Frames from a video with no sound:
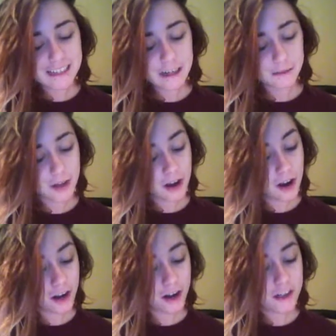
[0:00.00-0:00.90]
comes a
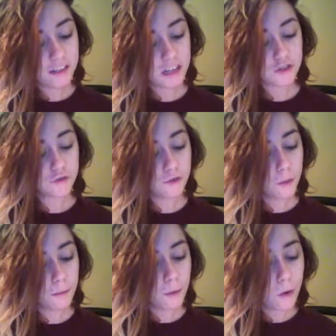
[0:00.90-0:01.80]
heart that is
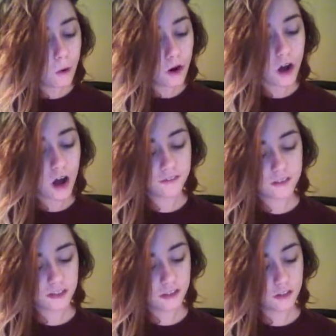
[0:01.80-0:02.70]
full more
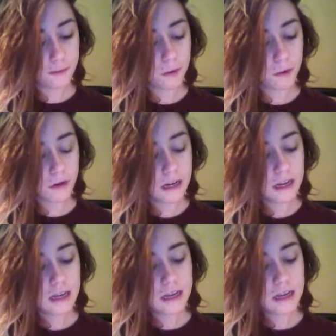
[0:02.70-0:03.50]
often than the moon.